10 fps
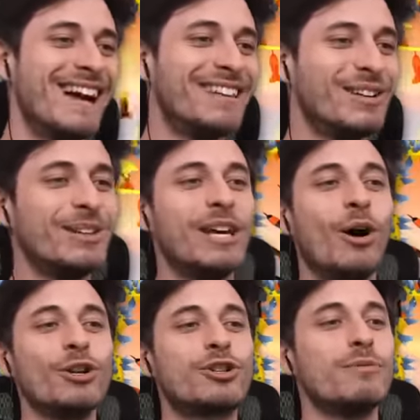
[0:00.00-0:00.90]
Dude, yeah, the
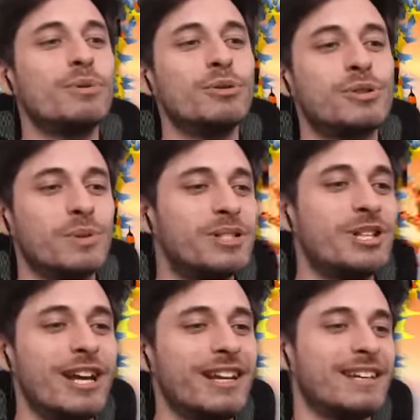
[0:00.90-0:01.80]
ultra boost was
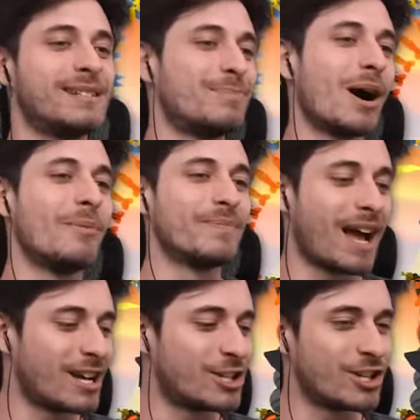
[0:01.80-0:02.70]
genius, bro.
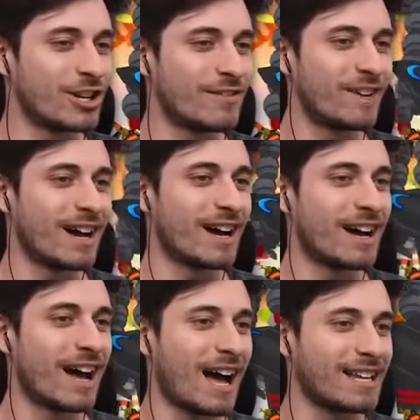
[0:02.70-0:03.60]
I should have,
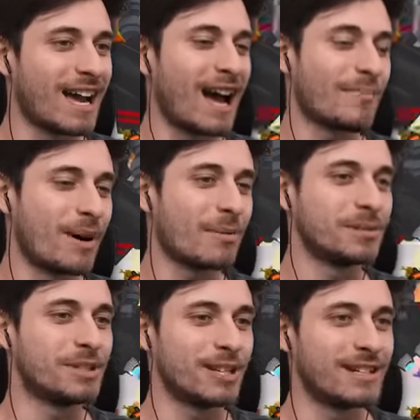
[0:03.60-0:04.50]
uh, yeah, I
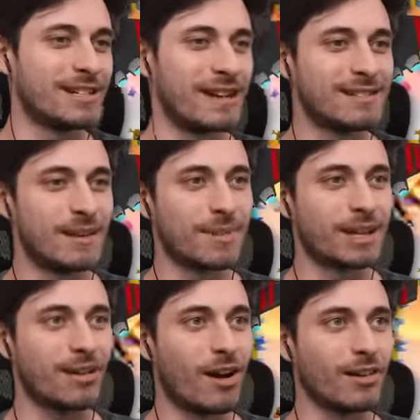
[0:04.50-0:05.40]
probably should have done something
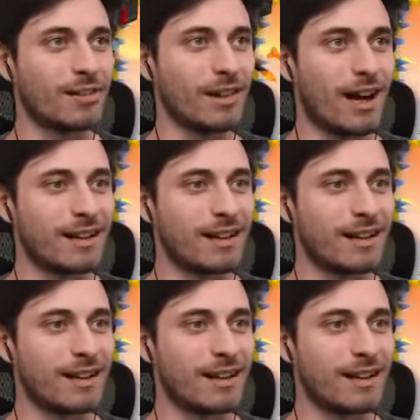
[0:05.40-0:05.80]
along the line.